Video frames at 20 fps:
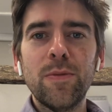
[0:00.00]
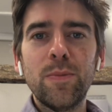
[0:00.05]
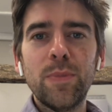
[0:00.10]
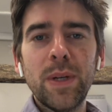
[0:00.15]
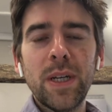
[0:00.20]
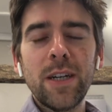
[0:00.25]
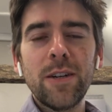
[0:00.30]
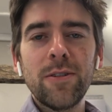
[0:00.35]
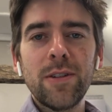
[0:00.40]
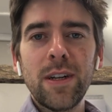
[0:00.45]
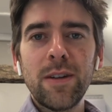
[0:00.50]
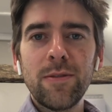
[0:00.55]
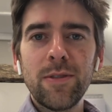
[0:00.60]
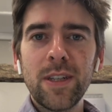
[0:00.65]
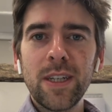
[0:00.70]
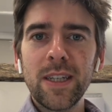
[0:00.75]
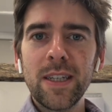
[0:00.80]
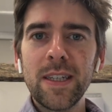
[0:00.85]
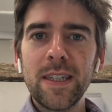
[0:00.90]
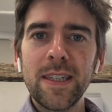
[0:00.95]
beer and
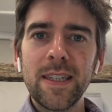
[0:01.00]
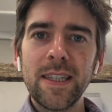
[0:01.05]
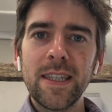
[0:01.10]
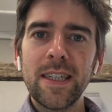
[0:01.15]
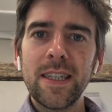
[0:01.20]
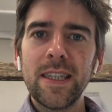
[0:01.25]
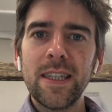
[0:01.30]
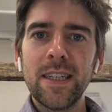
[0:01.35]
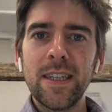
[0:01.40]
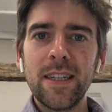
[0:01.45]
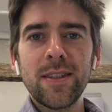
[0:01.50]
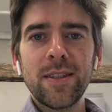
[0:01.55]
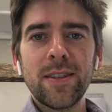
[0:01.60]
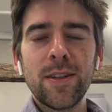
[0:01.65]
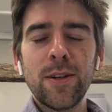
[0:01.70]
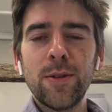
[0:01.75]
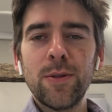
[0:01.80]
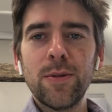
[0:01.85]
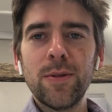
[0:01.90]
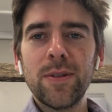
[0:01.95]
everything.
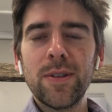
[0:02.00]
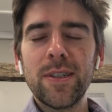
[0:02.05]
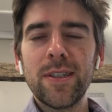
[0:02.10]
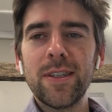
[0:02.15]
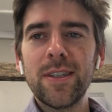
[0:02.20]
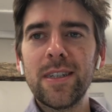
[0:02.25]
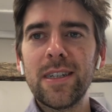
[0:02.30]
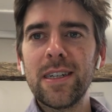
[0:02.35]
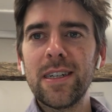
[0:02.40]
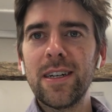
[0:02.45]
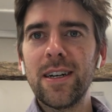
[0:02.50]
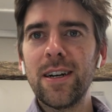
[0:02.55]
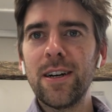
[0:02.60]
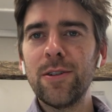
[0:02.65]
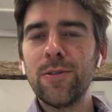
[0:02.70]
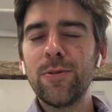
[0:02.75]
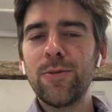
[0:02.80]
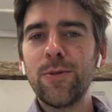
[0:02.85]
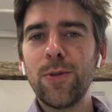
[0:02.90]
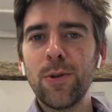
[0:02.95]
So
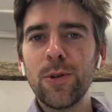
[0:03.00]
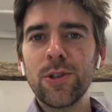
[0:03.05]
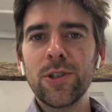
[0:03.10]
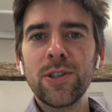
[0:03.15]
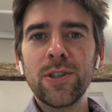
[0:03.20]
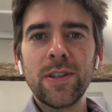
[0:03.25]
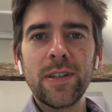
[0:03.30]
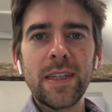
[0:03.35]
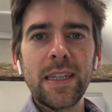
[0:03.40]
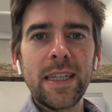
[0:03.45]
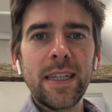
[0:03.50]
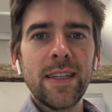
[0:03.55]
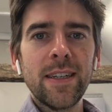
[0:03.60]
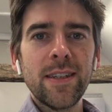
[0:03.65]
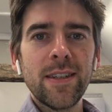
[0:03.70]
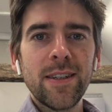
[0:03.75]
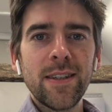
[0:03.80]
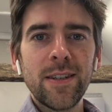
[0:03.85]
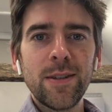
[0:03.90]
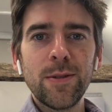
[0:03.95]
unfortunately,
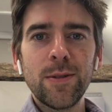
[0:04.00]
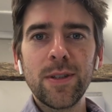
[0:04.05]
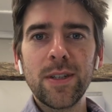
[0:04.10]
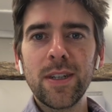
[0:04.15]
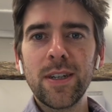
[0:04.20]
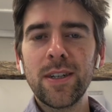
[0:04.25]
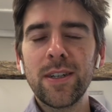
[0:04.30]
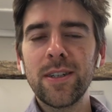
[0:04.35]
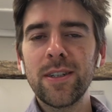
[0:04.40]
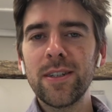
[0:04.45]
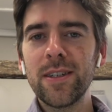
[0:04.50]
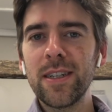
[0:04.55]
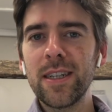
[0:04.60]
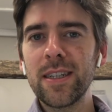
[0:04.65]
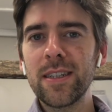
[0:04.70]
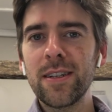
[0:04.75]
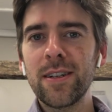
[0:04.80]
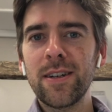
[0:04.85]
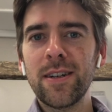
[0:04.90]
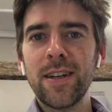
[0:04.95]
it's
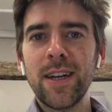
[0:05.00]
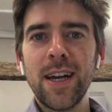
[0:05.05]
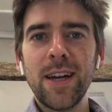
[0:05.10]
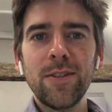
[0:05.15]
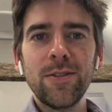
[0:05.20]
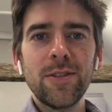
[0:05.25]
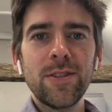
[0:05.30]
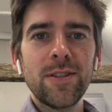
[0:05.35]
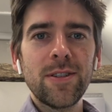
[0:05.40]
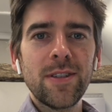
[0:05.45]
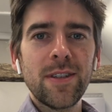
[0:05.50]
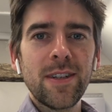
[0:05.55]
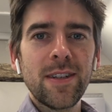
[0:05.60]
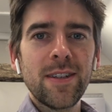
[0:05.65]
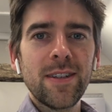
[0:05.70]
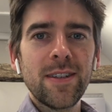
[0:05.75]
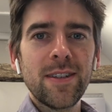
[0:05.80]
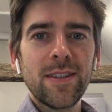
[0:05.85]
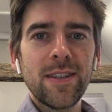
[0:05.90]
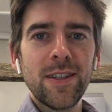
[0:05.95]
our house
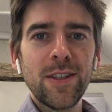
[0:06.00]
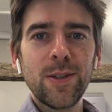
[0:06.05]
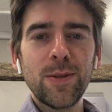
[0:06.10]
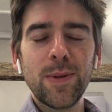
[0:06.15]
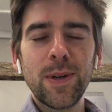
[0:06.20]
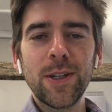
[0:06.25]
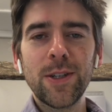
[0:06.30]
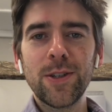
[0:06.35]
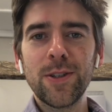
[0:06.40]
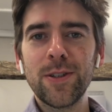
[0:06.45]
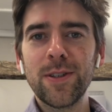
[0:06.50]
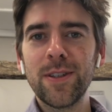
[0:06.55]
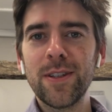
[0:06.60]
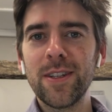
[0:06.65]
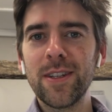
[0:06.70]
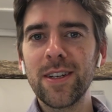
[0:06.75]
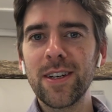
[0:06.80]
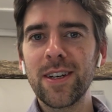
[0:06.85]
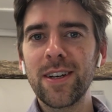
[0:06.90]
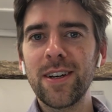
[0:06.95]

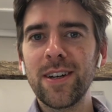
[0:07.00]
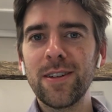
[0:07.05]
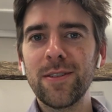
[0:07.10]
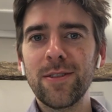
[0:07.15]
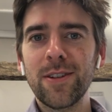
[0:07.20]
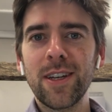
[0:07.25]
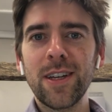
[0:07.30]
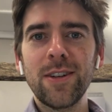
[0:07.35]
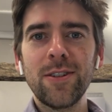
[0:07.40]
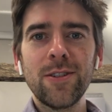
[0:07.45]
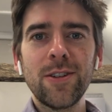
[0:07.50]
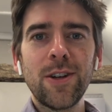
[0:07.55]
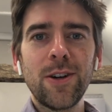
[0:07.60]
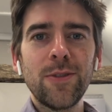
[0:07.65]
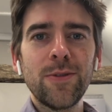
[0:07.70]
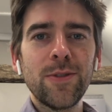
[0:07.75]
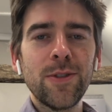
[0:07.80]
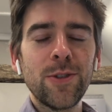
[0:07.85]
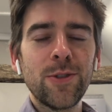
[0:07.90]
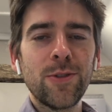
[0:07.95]
situation that kind of killed
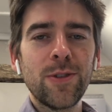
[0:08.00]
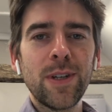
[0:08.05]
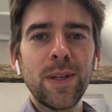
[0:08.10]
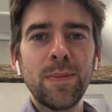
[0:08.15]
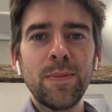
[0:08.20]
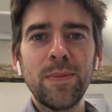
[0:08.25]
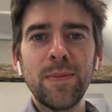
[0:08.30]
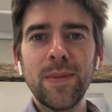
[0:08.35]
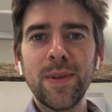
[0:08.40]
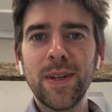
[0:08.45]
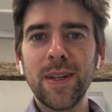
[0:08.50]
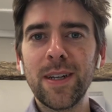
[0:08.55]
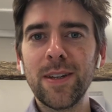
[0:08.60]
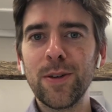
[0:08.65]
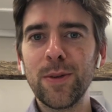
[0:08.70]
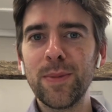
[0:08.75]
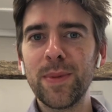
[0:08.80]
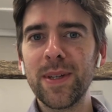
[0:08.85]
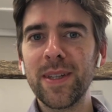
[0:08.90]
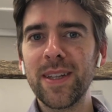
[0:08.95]
off the dream a
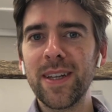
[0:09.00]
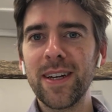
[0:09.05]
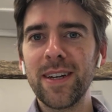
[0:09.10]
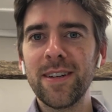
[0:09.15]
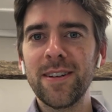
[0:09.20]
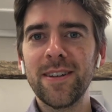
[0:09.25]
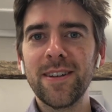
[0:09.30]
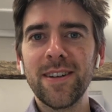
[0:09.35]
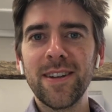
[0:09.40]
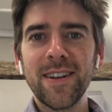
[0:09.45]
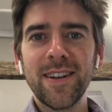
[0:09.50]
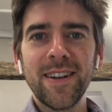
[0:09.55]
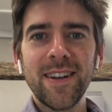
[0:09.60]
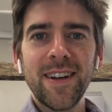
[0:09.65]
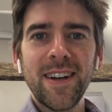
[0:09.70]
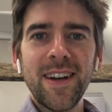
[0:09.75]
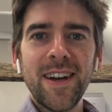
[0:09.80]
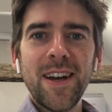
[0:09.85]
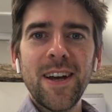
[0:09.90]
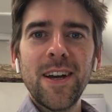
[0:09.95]
little bit there.
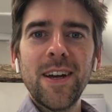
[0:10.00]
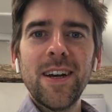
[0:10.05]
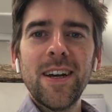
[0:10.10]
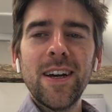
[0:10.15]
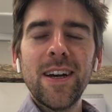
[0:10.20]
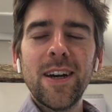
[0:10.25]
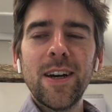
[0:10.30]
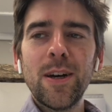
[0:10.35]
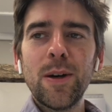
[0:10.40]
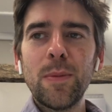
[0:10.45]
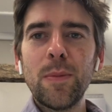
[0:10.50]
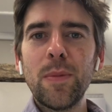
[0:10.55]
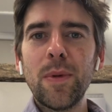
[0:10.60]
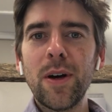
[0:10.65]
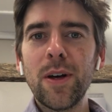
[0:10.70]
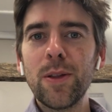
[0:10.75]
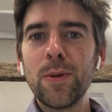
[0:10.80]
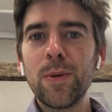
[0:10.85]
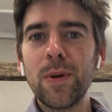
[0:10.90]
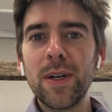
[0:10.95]

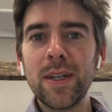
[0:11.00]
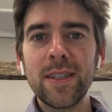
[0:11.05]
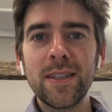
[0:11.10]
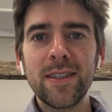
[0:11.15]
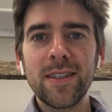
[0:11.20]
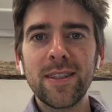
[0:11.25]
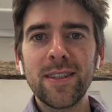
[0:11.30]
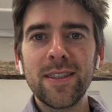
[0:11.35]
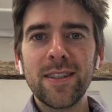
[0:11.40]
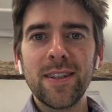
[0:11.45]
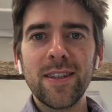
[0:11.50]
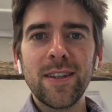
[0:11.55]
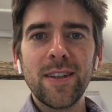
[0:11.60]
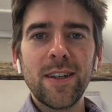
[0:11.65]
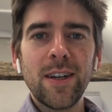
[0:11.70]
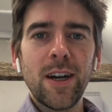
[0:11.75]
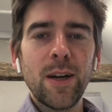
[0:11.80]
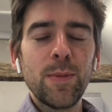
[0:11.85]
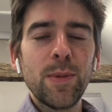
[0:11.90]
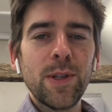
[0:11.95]
Otherwise,
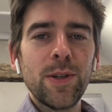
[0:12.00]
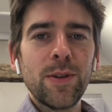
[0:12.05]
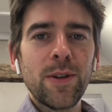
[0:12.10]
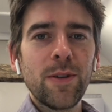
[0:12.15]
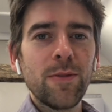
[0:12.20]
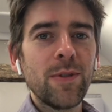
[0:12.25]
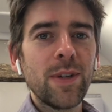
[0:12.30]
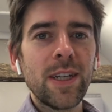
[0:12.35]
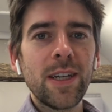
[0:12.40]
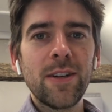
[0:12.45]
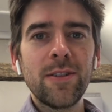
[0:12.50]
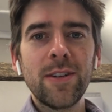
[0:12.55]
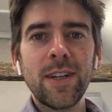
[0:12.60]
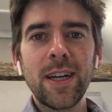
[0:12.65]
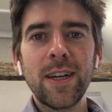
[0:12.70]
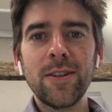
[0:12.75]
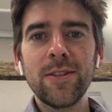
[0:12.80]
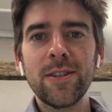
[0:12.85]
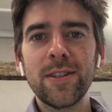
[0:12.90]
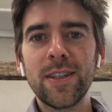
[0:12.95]
I'd be doing a video
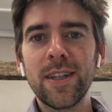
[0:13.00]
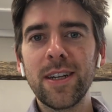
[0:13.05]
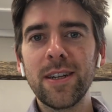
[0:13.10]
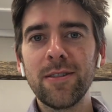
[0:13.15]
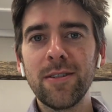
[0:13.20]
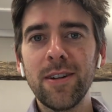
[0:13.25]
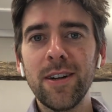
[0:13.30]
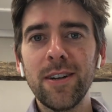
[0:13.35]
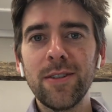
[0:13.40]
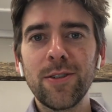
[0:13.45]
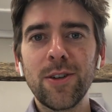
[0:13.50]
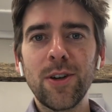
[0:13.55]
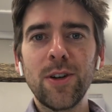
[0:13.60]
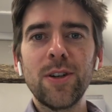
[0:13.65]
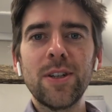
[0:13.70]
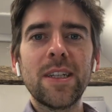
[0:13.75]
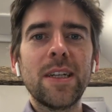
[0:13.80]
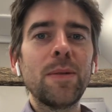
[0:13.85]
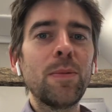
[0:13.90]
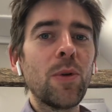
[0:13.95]
now saying, oh, we've
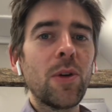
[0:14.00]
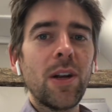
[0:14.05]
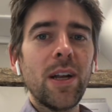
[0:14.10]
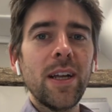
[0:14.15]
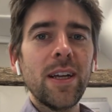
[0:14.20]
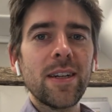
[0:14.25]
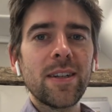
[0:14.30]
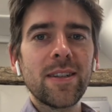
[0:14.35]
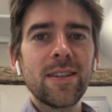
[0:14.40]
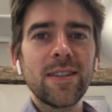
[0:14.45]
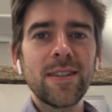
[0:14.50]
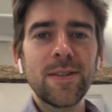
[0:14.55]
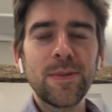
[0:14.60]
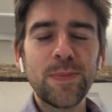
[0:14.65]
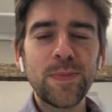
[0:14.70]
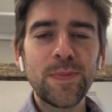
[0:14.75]
got a Model X.